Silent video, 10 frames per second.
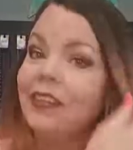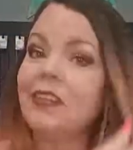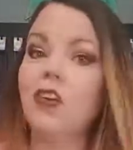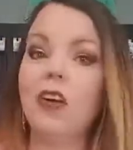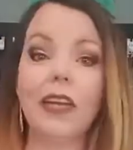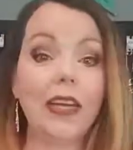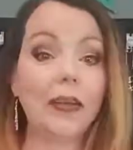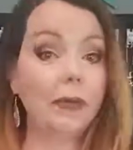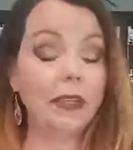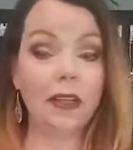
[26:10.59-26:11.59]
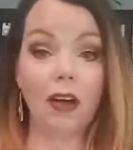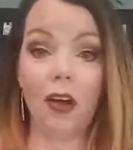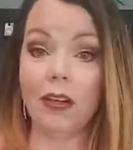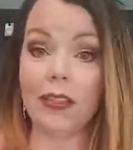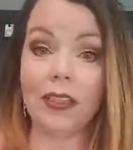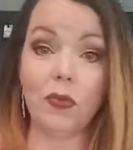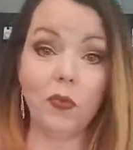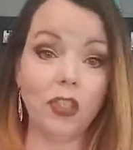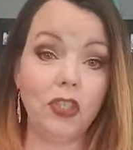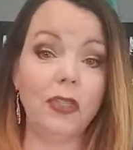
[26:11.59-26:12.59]
Darlene, but honestly,
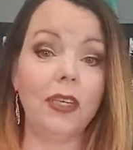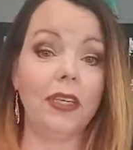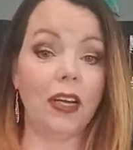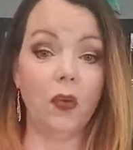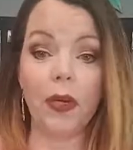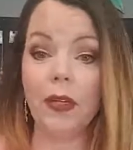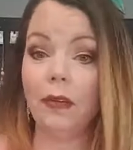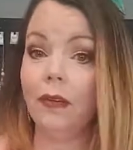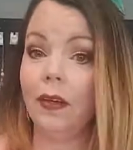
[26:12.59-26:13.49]
once you get going,